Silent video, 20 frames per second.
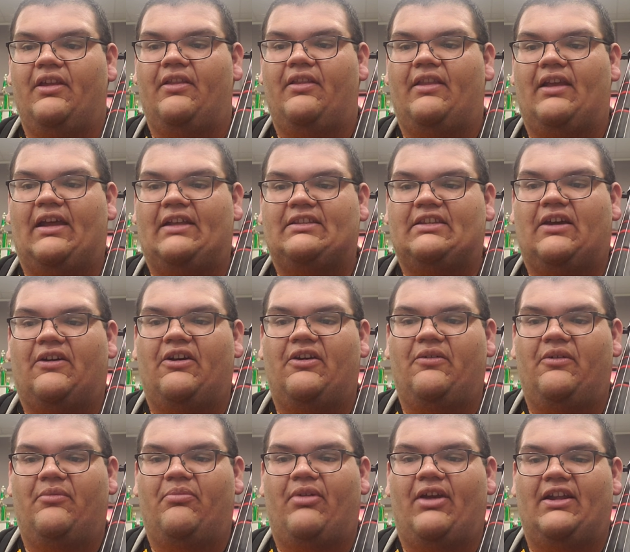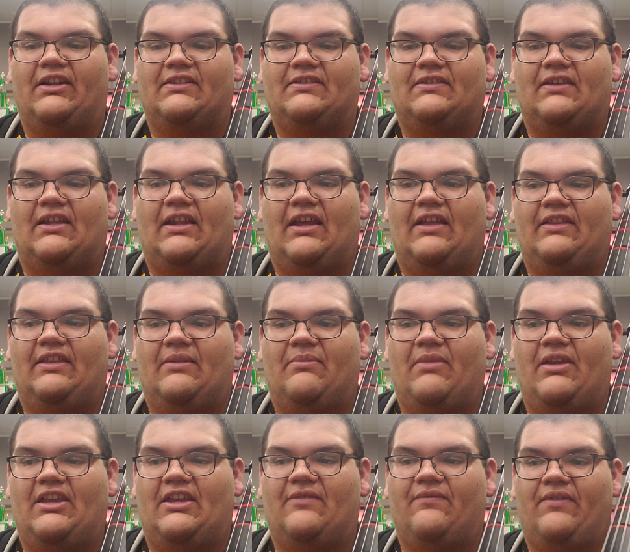That's how I would practice that, and then
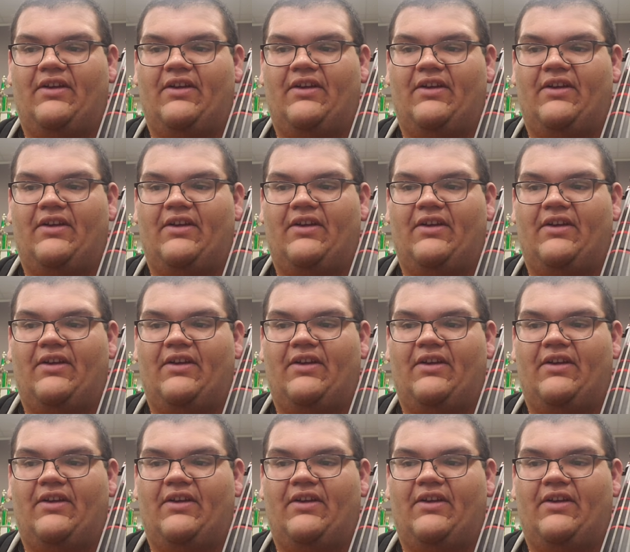make it